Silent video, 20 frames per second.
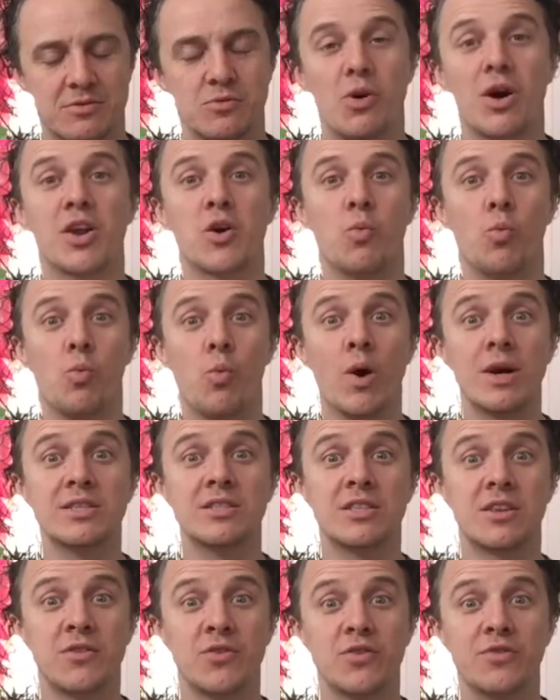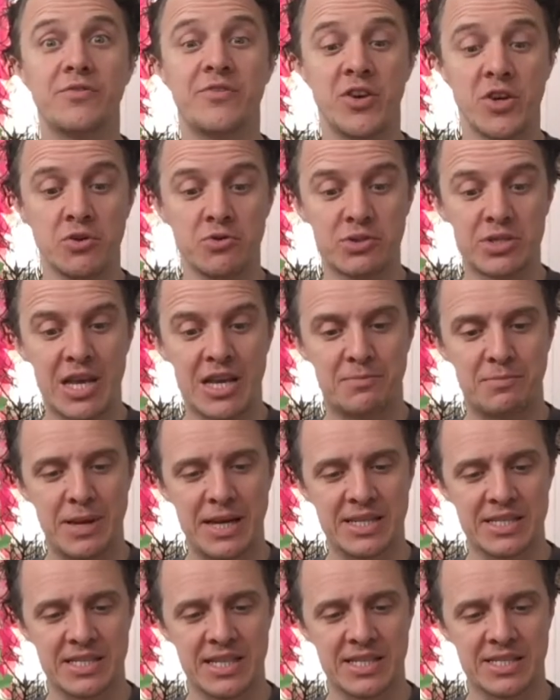"What a wonderful view," said
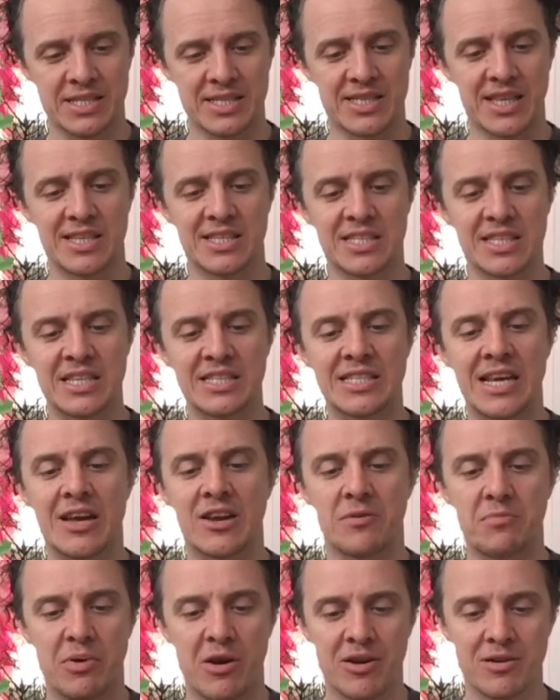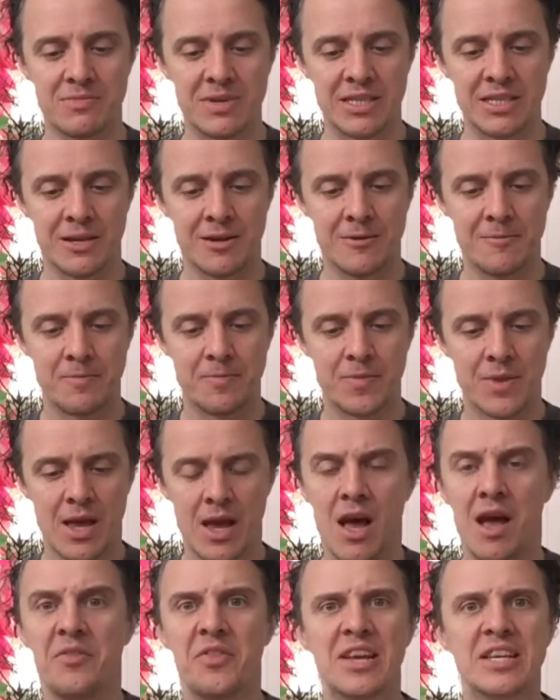Pigsticks as they slid down a pyramid.
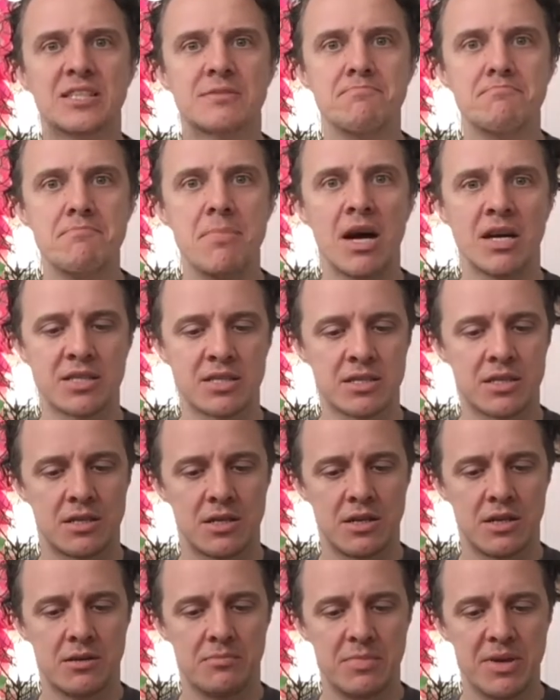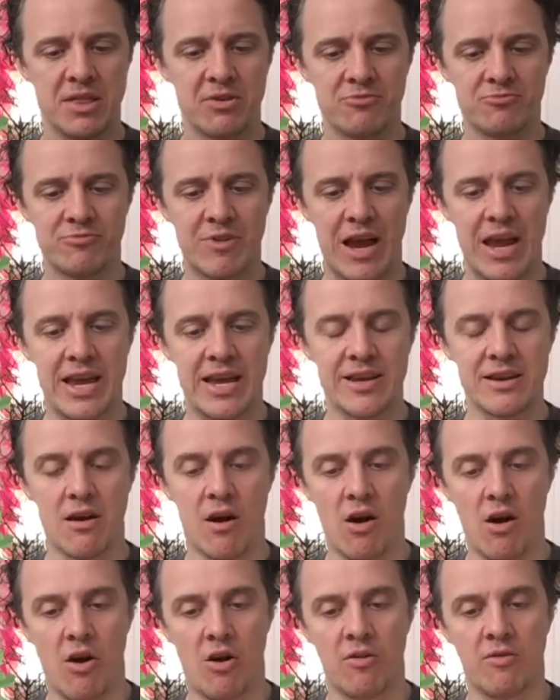"This must be the reign
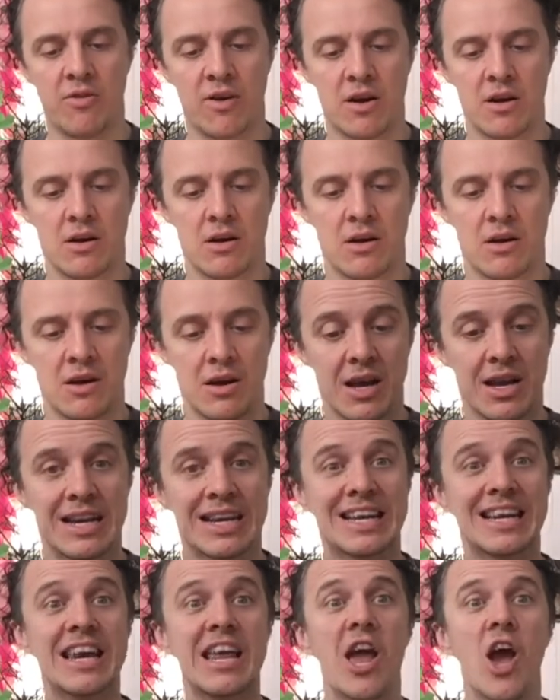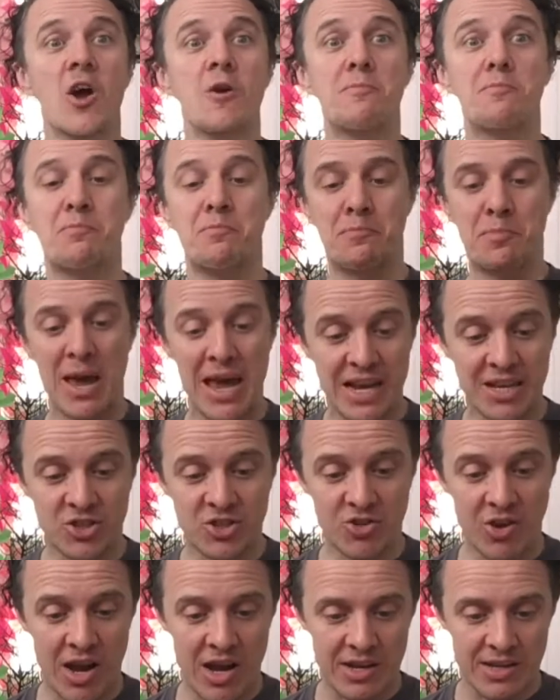of
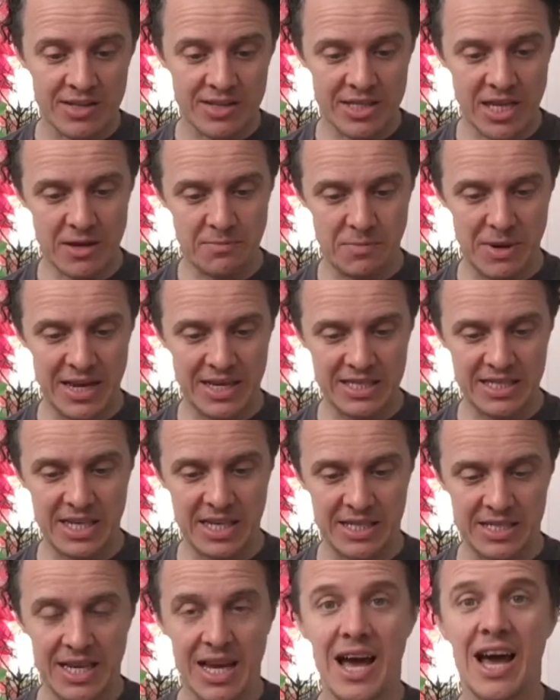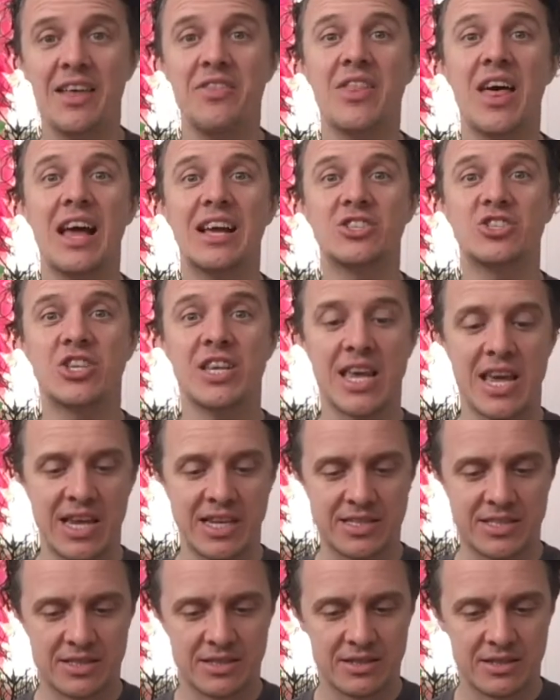Cleopigtra," said Pigsticks, "and there she
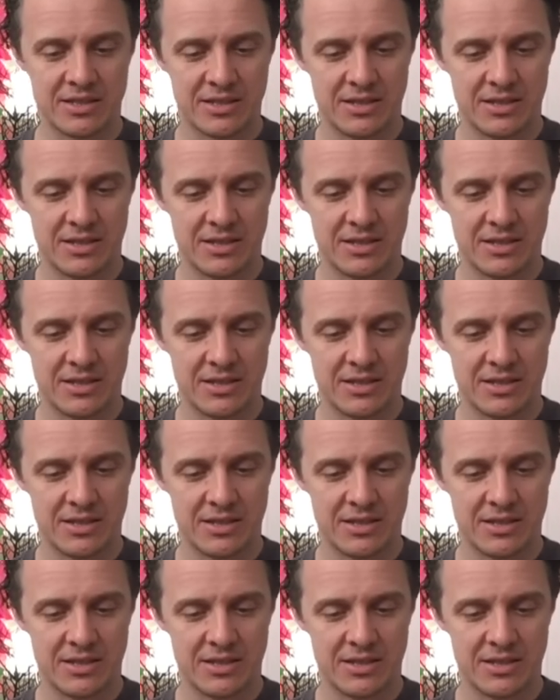is."